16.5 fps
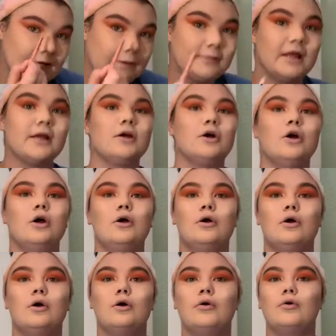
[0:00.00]
and I'm like,
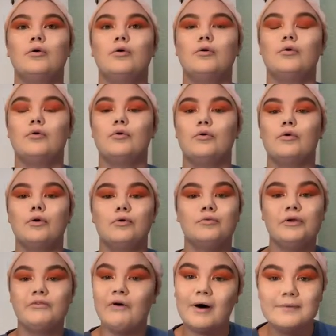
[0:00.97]

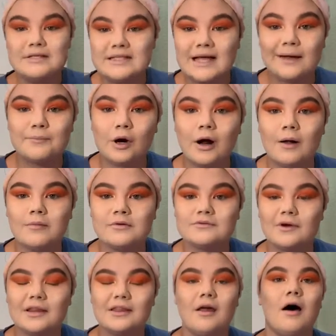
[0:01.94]
we've always had
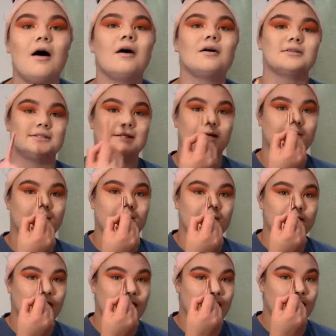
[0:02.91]
problems with hawks there.
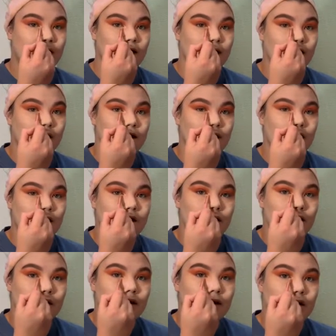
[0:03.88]
And like,
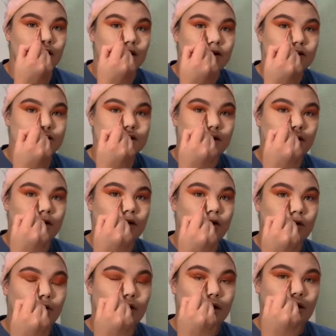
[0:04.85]

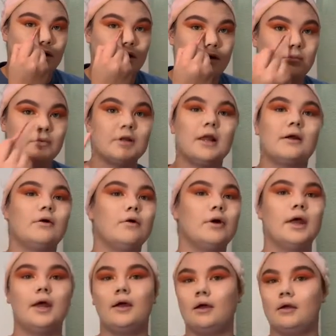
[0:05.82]
so we're like,
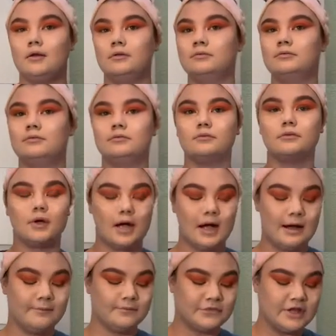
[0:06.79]
okay,
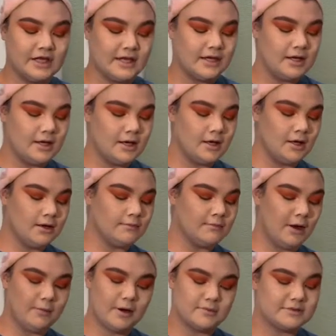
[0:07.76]
I'm thinking,
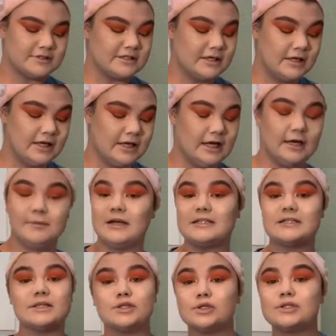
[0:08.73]
my mom's thinking, my
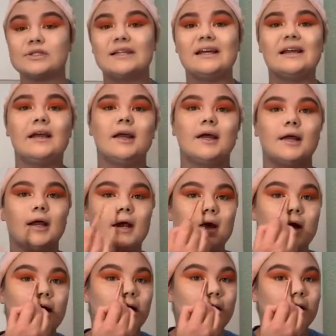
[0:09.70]
sister's thinking,
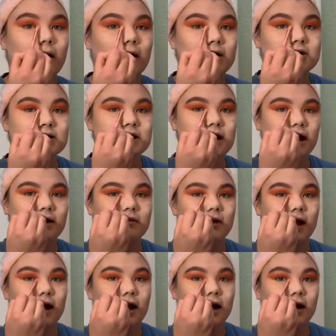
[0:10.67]
and we're all just kind of
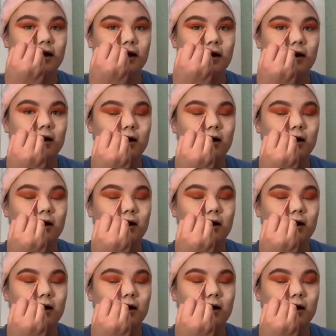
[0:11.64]
like,